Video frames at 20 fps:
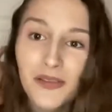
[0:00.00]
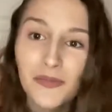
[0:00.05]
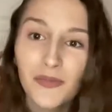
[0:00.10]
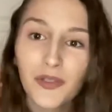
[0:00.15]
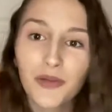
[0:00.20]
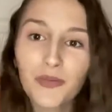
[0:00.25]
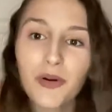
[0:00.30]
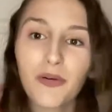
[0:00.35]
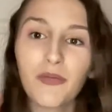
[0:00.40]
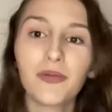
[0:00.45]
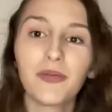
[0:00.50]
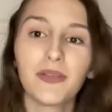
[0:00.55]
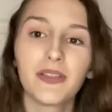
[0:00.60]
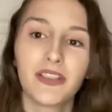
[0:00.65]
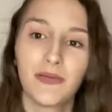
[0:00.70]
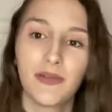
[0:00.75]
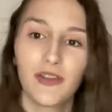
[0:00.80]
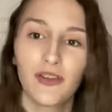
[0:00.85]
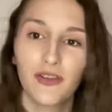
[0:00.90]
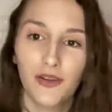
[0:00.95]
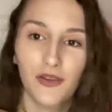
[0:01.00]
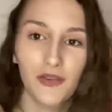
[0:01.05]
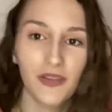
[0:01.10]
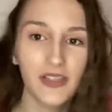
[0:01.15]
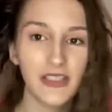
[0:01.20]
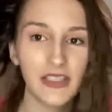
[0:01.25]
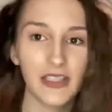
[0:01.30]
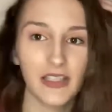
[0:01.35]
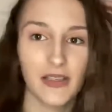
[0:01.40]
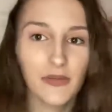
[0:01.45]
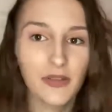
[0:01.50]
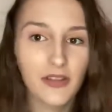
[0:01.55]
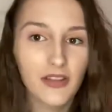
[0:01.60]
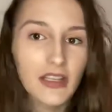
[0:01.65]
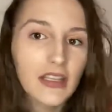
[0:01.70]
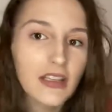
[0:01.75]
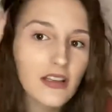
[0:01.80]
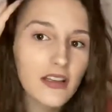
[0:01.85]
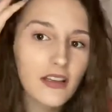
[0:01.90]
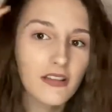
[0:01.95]
You'll probably see me throughout the day with
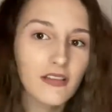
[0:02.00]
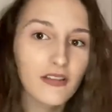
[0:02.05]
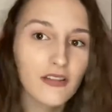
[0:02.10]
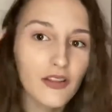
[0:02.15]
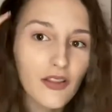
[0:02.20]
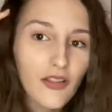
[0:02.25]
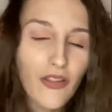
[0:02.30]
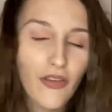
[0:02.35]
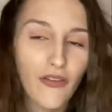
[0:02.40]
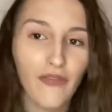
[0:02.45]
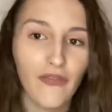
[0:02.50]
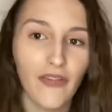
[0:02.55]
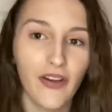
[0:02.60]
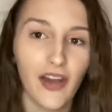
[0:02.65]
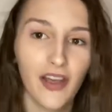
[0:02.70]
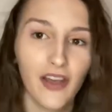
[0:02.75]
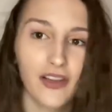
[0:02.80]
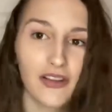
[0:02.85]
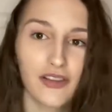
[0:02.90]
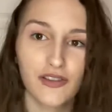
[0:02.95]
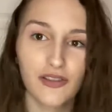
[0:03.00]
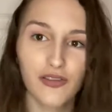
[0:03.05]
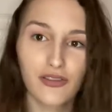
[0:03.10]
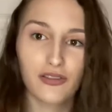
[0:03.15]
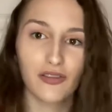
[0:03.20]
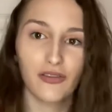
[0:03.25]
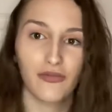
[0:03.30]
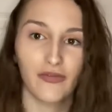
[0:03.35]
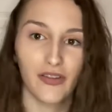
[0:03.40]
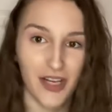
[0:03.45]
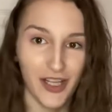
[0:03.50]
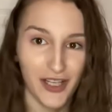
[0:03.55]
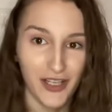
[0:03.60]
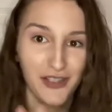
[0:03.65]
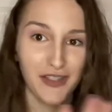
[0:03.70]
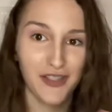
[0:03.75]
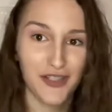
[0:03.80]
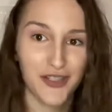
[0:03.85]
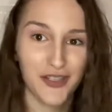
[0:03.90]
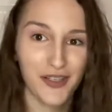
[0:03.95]
like the finished
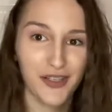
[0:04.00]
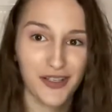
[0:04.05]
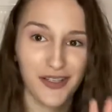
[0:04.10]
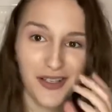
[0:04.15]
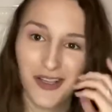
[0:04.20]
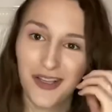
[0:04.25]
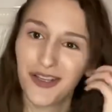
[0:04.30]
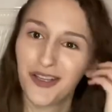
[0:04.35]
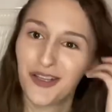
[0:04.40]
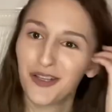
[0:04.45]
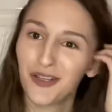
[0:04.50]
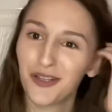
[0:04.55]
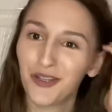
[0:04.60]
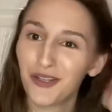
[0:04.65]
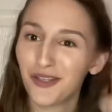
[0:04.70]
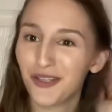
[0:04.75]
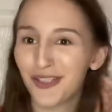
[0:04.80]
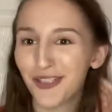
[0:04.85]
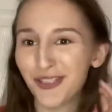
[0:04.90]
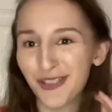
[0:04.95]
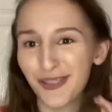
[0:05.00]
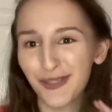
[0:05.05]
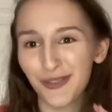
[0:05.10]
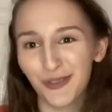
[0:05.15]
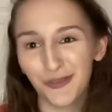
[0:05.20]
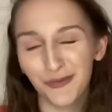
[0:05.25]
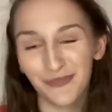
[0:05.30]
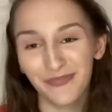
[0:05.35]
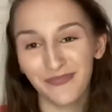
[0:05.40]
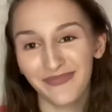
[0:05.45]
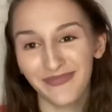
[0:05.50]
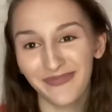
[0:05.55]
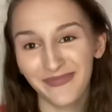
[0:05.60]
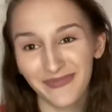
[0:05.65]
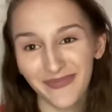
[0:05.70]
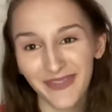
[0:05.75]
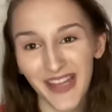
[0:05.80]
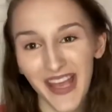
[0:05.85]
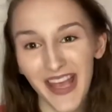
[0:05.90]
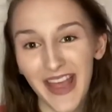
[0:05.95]
look, so
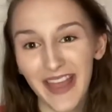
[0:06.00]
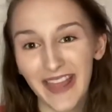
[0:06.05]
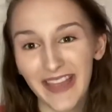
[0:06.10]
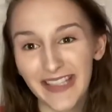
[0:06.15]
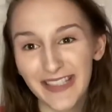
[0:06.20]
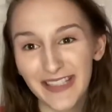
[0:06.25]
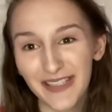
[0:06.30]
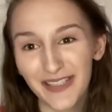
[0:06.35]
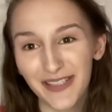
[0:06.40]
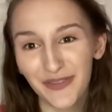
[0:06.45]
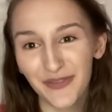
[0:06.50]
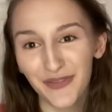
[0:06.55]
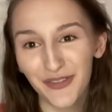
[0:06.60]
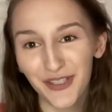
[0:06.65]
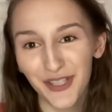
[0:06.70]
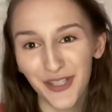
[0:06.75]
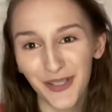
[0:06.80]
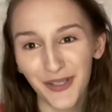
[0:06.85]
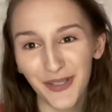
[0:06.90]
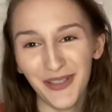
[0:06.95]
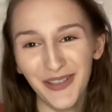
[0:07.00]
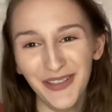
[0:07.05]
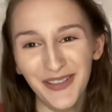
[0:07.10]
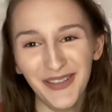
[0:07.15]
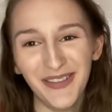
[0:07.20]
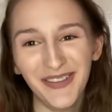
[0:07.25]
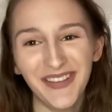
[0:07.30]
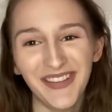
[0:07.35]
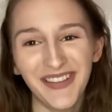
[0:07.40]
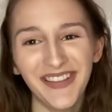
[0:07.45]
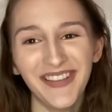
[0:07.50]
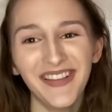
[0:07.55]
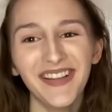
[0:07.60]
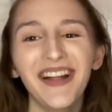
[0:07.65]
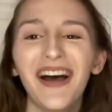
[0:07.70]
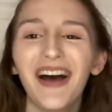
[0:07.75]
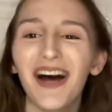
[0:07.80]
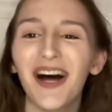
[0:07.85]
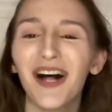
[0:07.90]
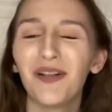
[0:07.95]
this is it for now.
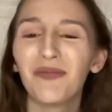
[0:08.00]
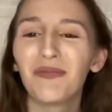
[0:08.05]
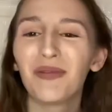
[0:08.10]
I'll be